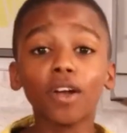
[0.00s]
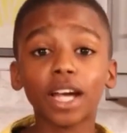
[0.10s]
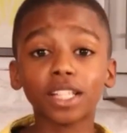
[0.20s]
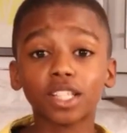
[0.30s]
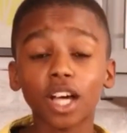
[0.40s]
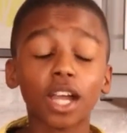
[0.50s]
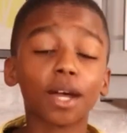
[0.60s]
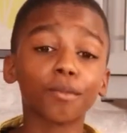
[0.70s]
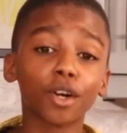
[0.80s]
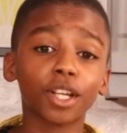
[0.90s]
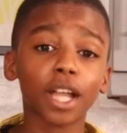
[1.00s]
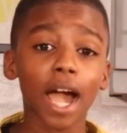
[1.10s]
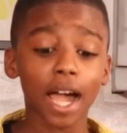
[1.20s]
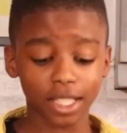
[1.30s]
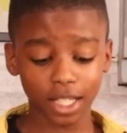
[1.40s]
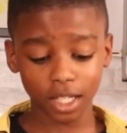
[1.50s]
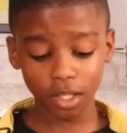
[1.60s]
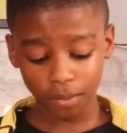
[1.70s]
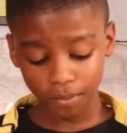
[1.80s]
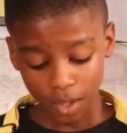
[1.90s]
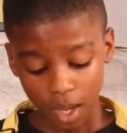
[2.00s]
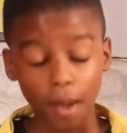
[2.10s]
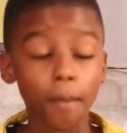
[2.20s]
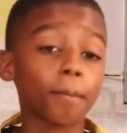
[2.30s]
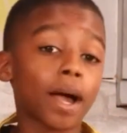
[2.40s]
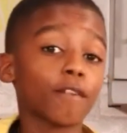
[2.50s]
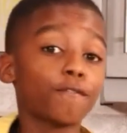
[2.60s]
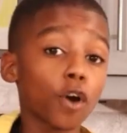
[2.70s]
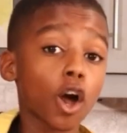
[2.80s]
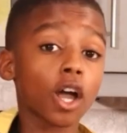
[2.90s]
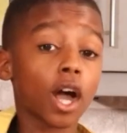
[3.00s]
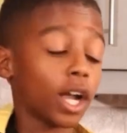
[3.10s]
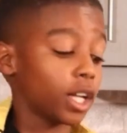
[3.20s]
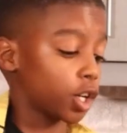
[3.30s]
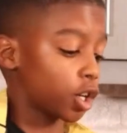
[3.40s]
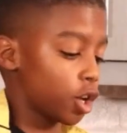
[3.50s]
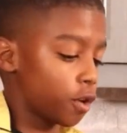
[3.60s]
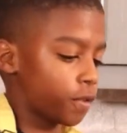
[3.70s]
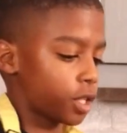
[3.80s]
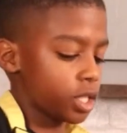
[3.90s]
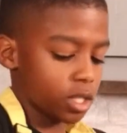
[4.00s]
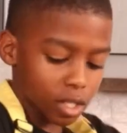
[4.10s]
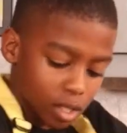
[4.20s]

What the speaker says: that's done, I'm going to add in my 4 garlic clovers,